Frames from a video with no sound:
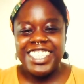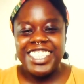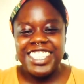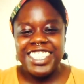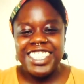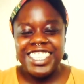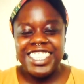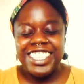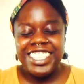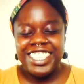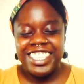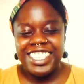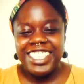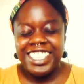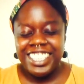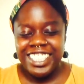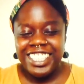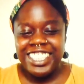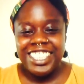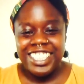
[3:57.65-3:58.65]

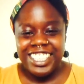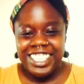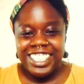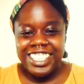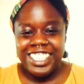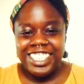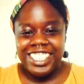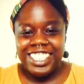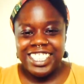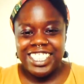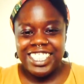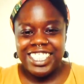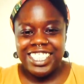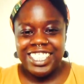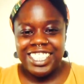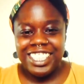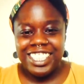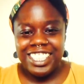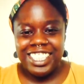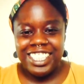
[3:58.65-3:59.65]

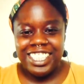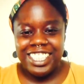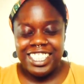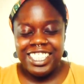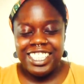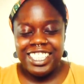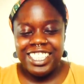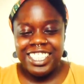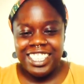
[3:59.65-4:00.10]
(silent)